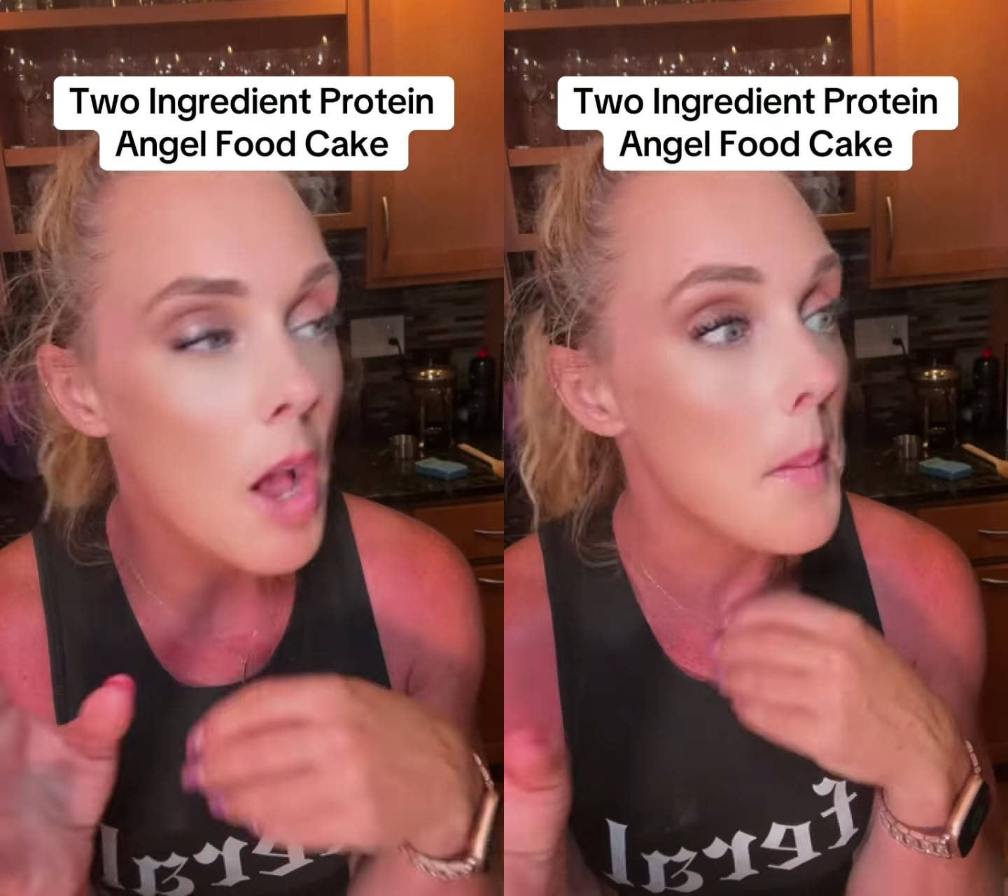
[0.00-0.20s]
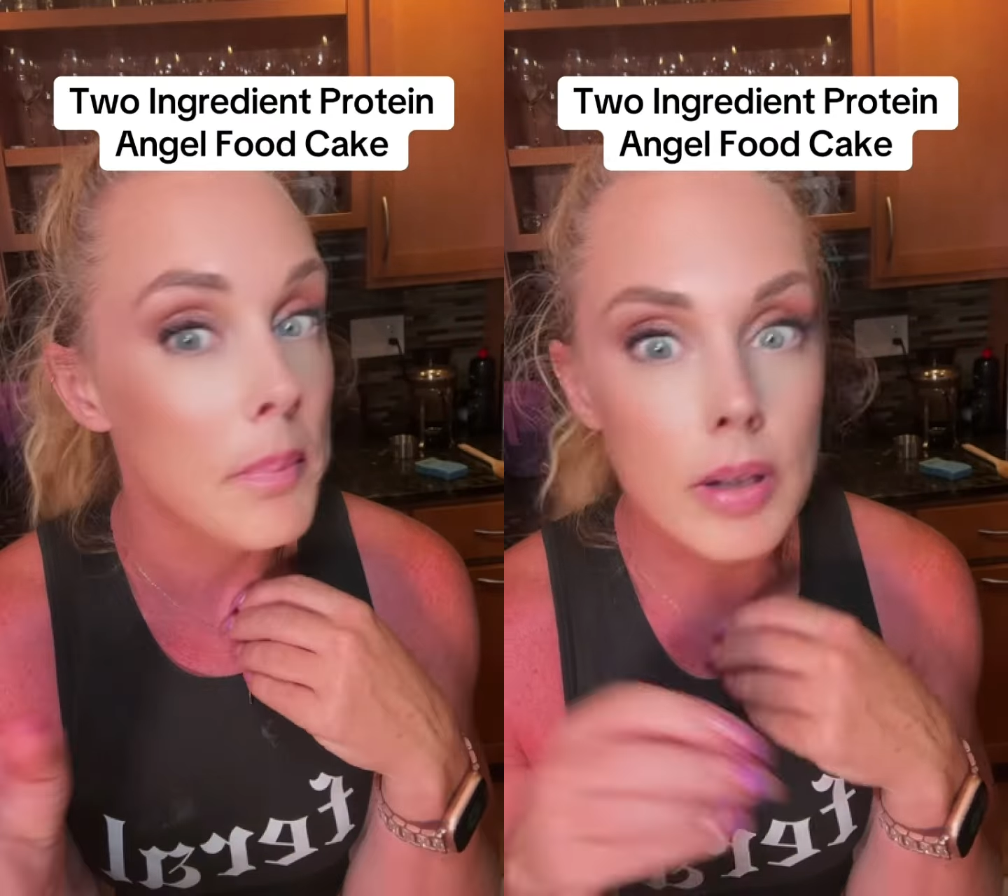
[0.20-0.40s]

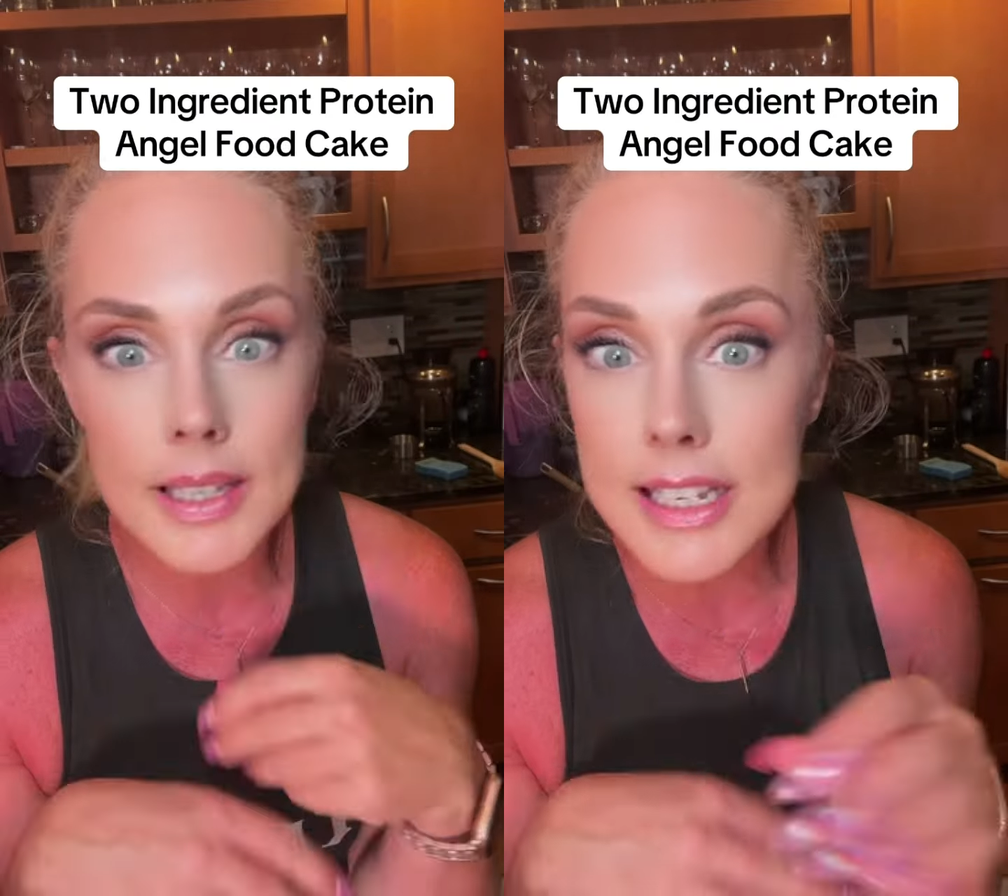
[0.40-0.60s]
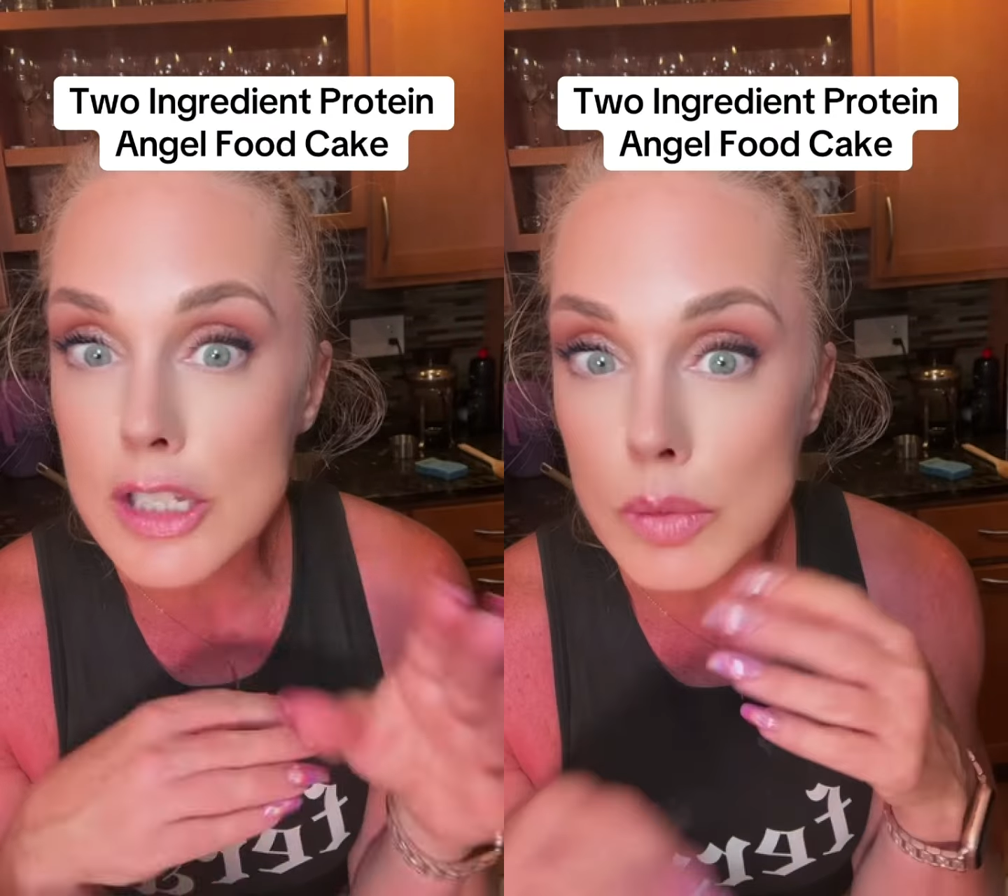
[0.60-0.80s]

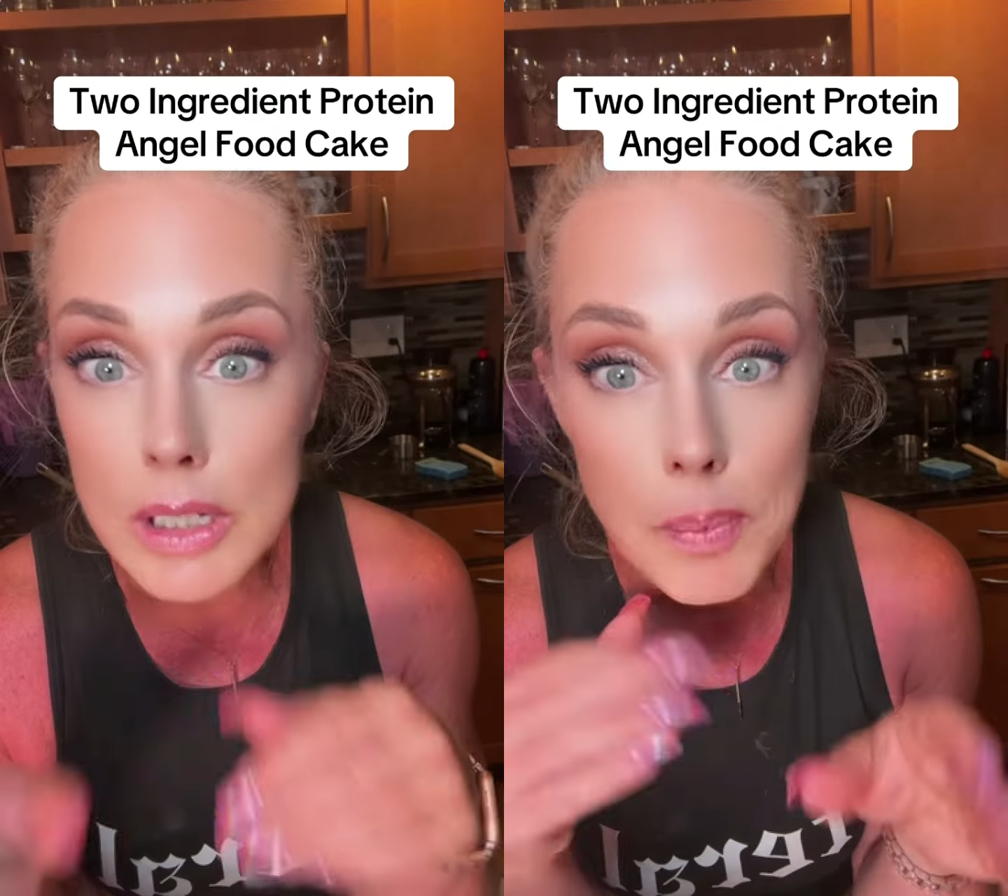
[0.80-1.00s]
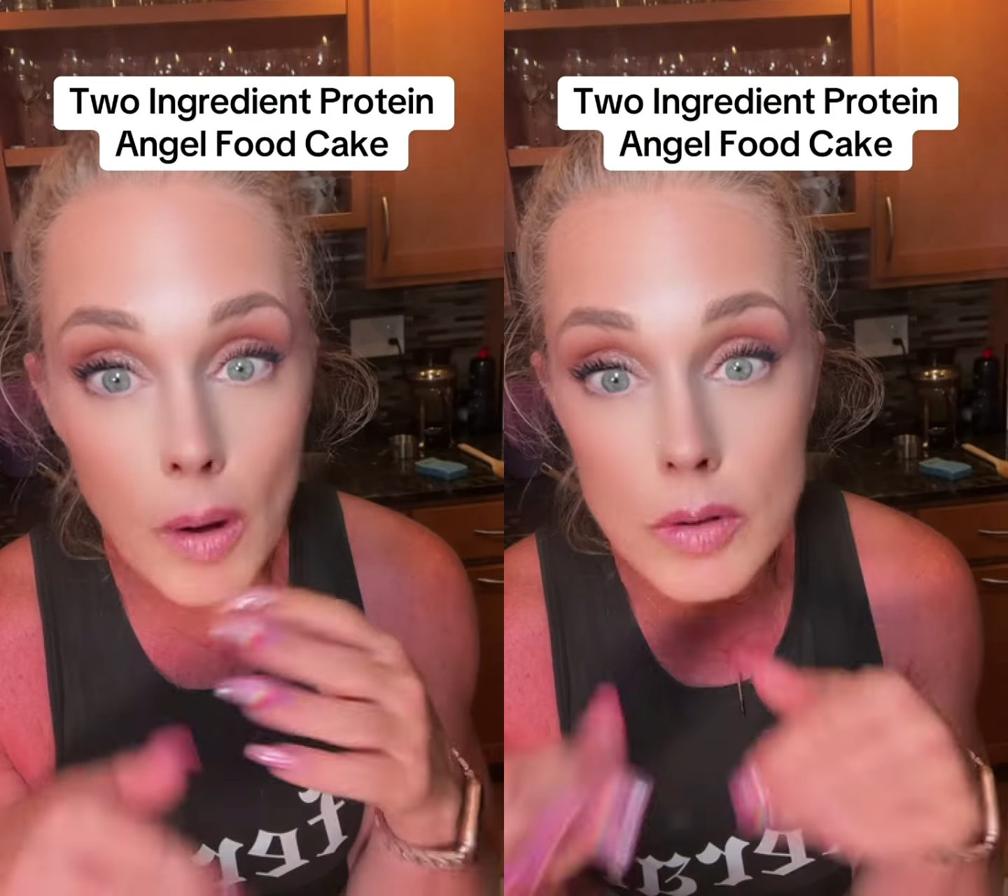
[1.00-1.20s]
Please
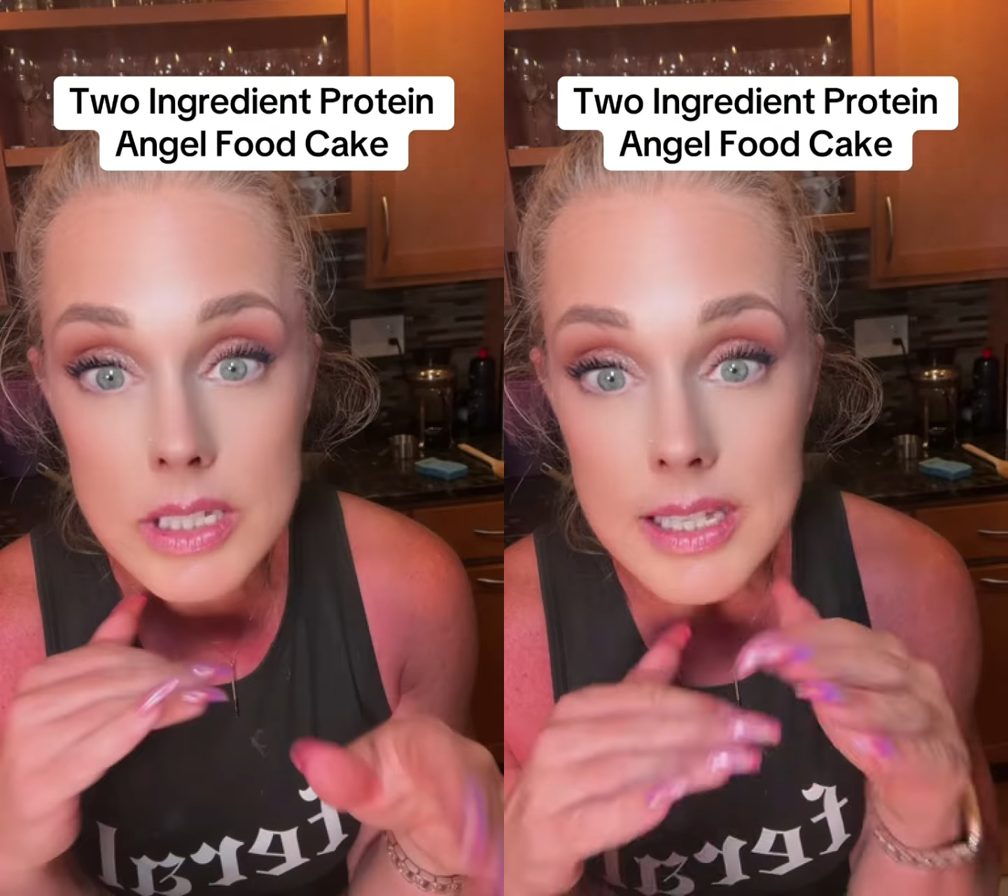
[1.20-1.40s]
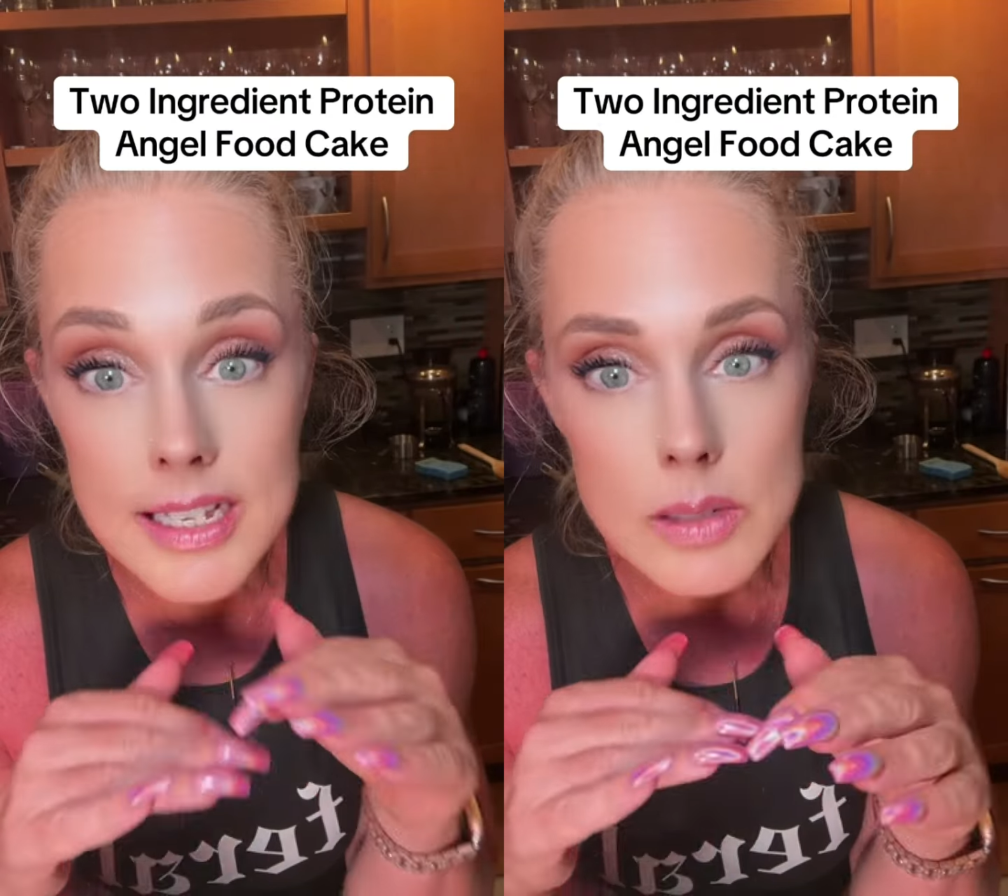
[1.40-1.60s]
repost this.